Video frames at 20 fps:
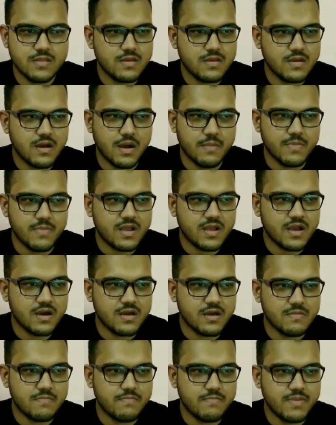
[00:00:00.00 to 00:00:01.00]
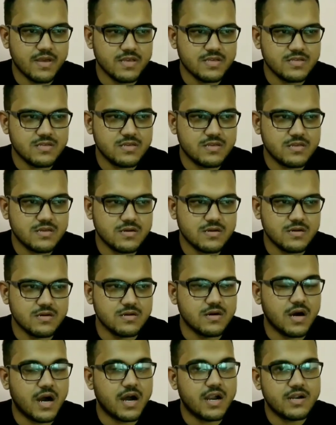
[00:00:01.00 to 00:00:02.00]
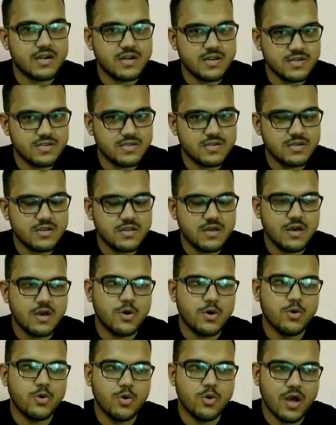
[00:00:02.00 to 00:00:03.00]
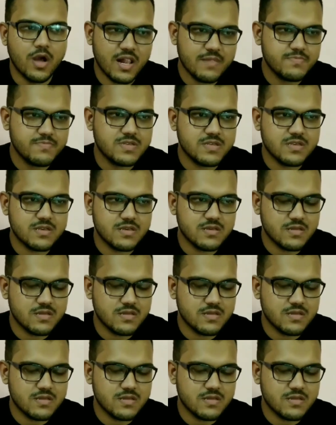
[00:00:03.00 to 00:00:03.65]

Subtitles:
Amir Khan plays an art teacher who helps